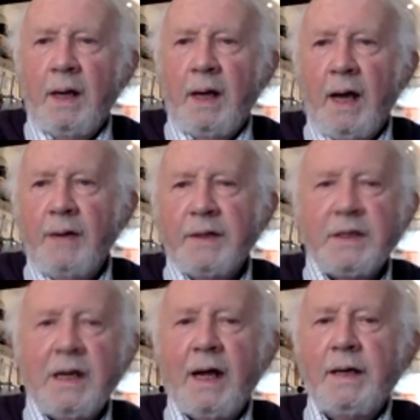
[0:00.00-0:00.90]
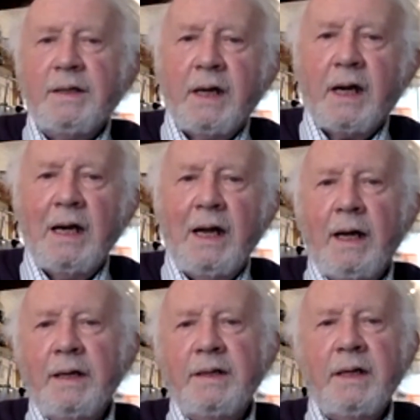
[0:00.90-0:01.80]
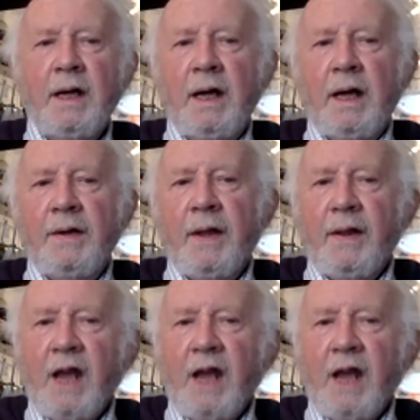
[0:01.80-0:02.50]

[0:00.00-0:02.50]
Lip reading: And the slide declared that